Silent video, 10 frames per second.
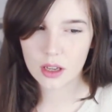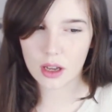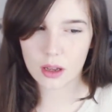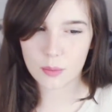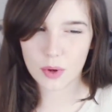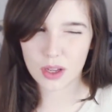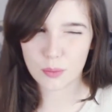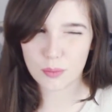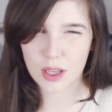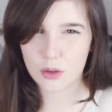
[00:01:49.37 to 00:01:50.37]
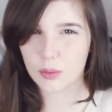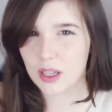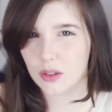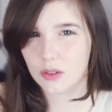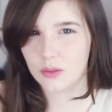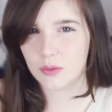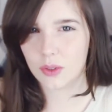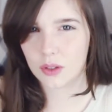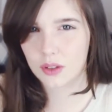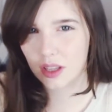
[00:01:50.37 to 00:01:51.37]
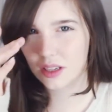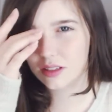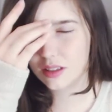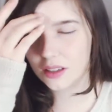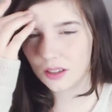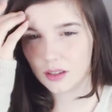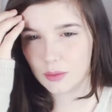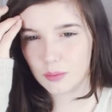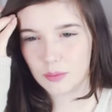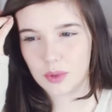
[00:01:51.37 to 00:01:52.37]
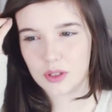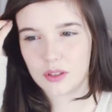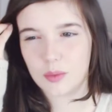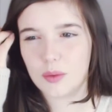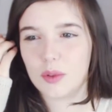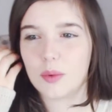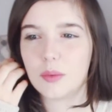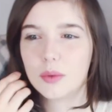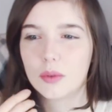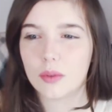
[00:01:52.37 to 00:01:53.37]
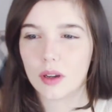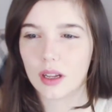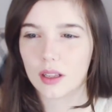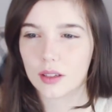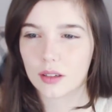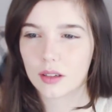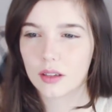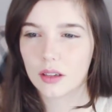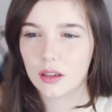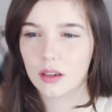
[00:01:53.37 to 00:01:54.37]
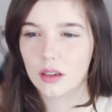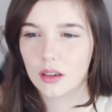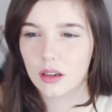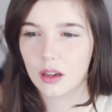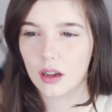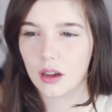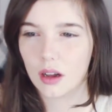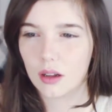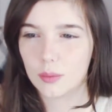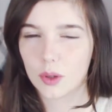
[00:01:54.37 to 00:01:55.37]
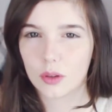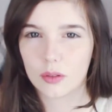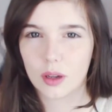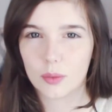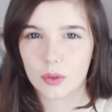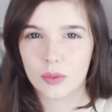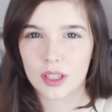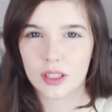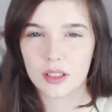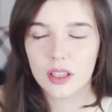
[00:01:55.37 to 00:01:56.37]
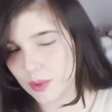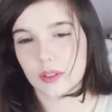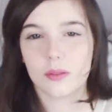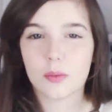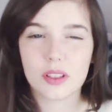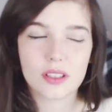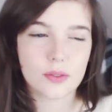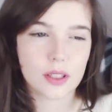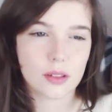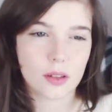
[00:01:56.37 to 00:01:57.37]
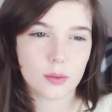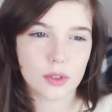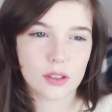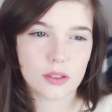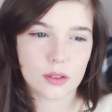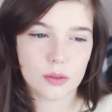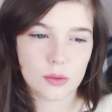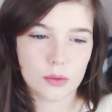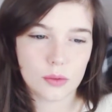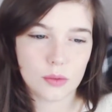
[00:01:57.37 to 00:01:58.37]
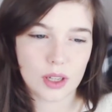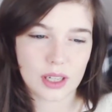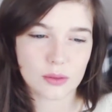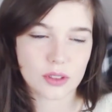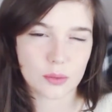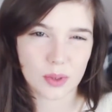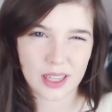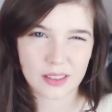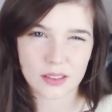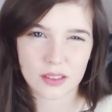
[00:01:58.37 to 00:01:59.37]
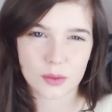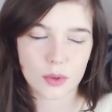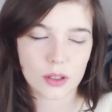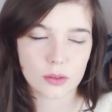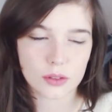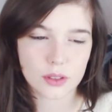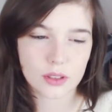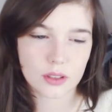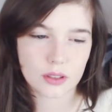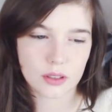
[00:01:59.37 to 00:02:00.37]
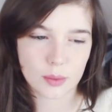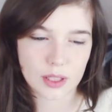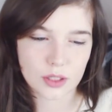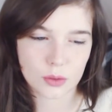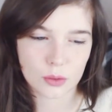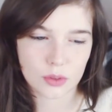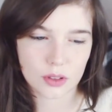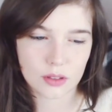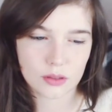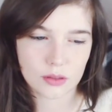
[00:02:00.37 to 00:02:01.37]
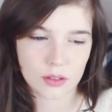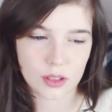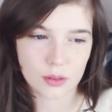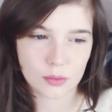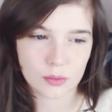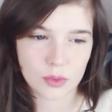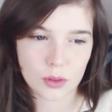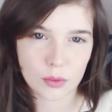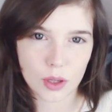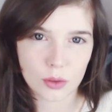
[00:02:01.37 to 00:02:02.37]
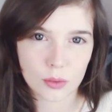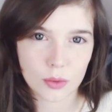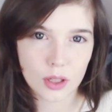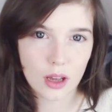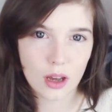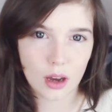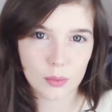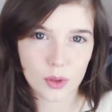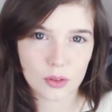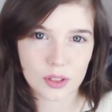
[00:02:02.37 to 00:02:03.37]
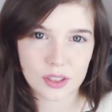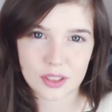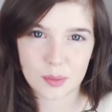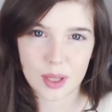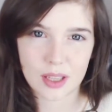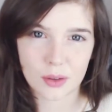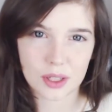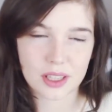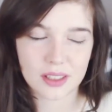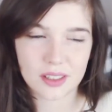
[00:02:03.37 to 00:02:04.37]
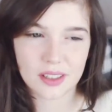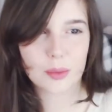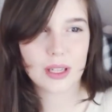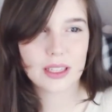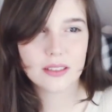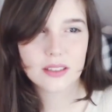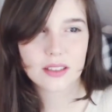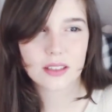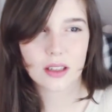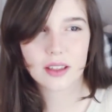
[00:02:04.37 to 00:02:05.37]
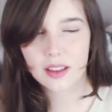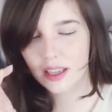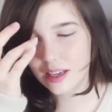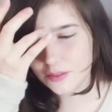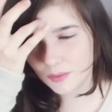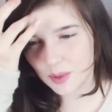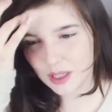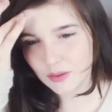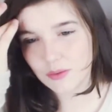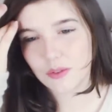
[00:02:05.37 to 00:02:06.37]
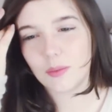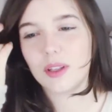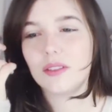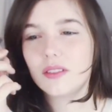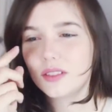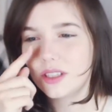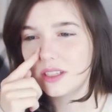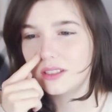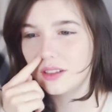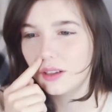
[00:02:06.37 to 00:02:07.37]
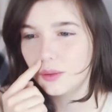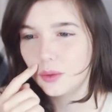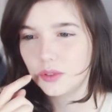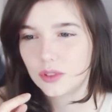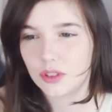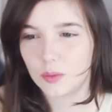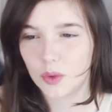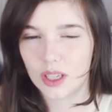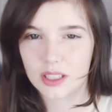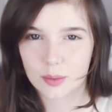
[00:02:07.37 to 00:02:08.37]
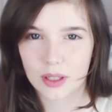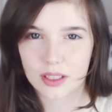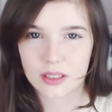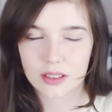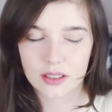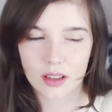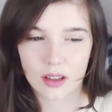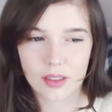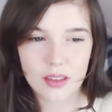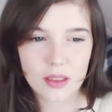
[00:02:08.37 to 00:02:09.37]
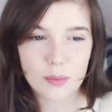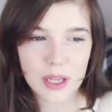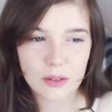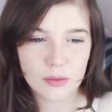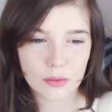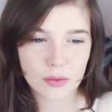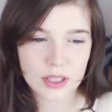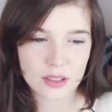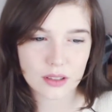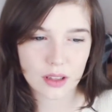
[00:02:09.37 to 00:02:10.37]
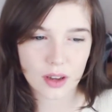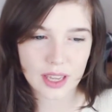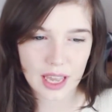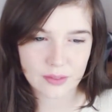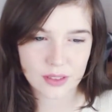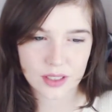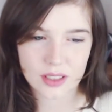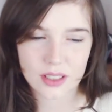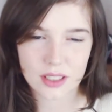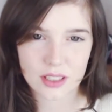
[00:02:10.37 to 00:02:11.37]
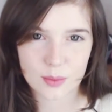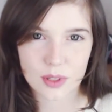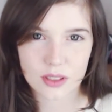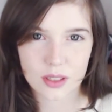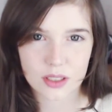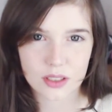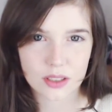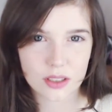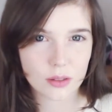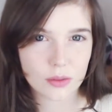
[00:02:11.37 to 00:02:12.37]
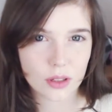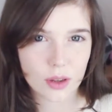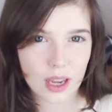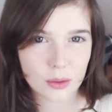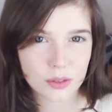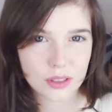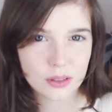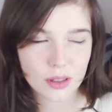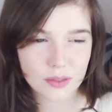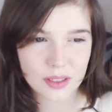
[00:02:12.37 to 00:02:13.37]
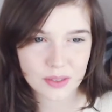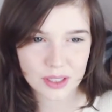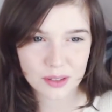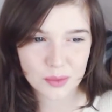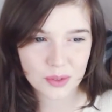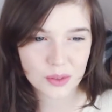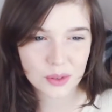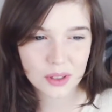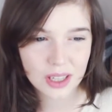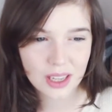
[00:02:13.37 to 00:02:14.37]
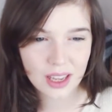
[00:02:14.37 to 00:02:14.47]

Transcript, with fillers: Um, I may or may not vlog that um, because I'll be with people and uh, I'm not I'm not ready. But with this video, I wanted to announce some plans as well, just to make sure that you know you know I'm not going to disappear again. My plans, like they have been for months, is I want to do more Let's Plays. I think the main reason that I haven't done any is because I just don't know how to. I've never done them before,